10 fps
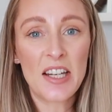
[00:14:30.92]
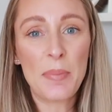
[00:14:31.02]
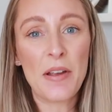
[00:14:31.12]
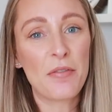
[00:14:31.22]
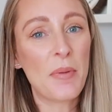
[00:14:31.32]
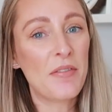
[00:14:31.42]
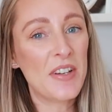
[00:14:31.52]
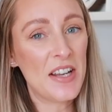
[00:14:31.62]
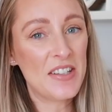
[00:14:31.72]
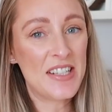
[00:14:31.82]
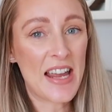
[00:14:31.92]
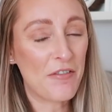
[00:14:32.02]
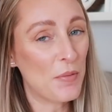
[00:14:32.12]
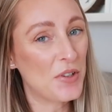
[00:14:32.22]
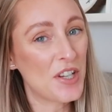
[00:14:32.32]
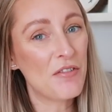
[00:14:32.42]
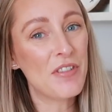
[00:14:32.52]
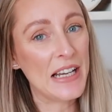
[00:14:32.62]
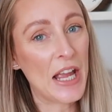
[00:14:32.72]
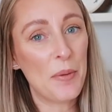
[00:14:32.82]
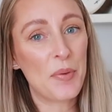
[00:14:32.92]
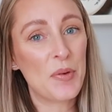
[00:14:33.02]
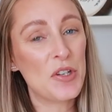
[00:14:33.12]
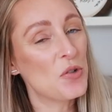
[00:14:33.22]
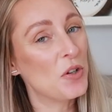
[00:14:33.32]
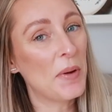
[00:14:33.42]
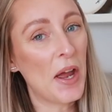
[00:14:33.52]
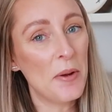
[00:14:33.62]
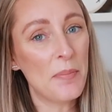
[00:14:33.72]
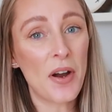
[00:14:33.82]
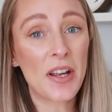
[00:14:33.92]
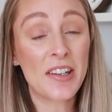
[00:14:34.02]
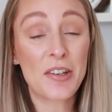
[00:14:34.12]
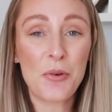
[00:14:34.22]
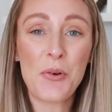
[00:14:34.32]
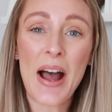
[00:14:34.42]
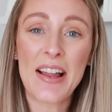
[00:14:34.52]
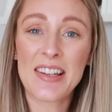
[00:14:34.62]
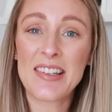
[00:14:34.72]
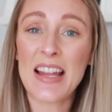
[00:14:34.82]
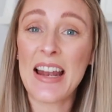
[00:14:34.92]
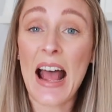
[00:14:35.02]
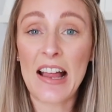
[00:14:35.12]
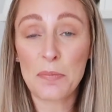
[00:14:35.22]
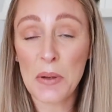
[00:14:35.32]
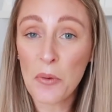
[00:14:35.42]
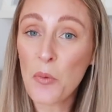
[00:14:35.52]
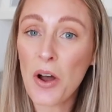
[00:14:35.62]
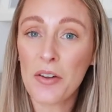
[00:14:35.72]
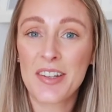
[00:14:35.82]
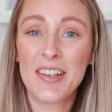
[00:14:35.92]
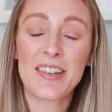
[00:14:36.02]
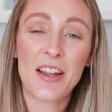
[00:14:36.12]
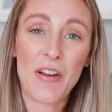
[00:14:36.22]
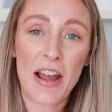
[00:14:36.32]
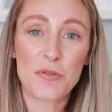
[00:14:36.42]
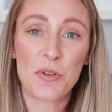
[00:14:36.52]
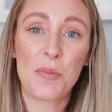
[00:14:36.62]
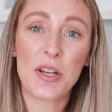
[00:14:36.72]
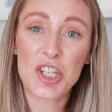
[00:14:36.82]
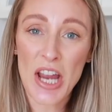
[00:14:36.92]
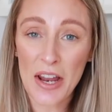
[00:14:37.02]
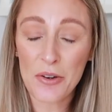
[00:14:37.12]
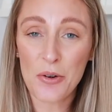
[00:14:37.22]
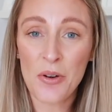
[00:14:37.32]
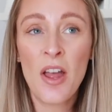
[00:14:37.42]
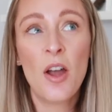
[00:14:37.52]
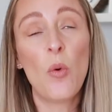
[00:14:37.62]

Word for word: going to be it for my video today, everybody. I really hope you enjoyed my Home Bargains haul. As I said, it has been a while since I've had one on my channel.